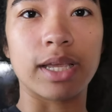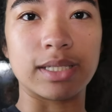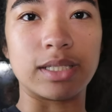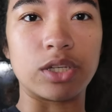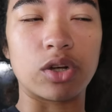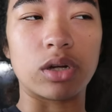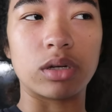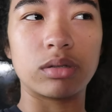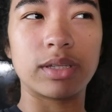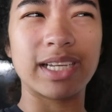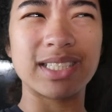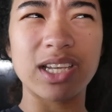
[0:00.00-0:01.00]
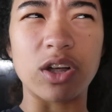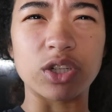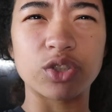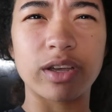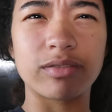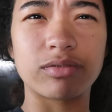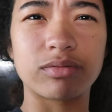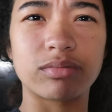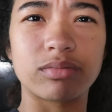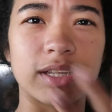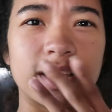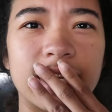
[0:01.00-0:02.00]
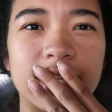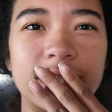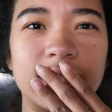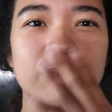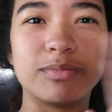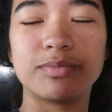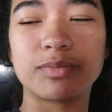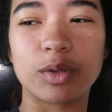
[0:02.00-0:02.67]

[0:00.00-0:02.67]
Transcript: sd card did i say hard drive i think i did